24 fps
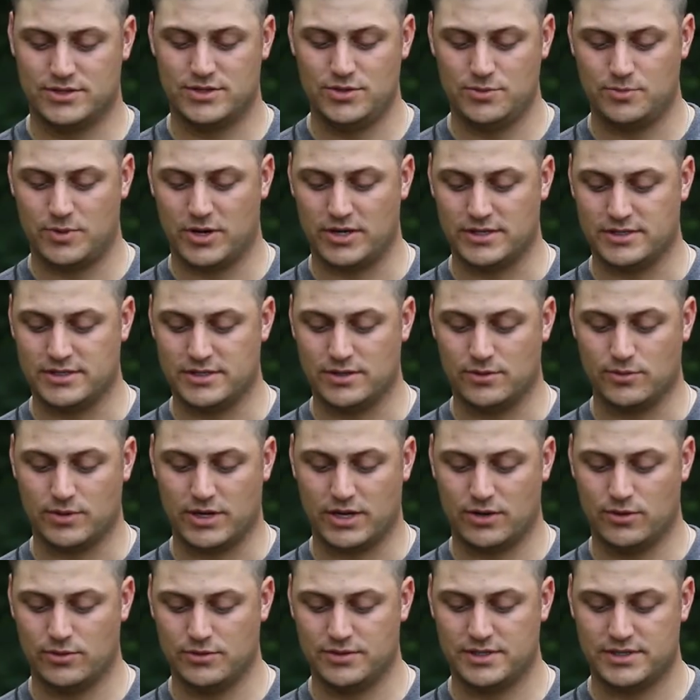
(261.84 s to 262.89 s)
2 buttons here. When I
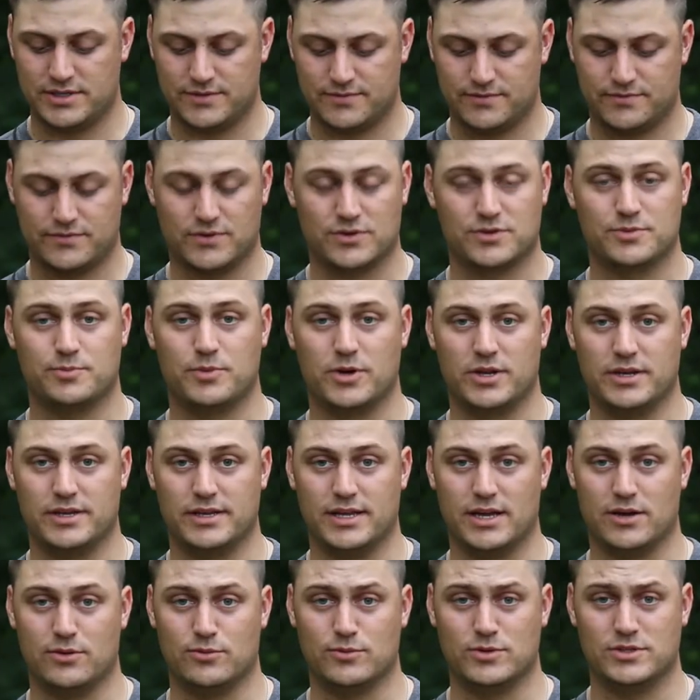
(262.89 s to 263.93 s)
hold this first button down,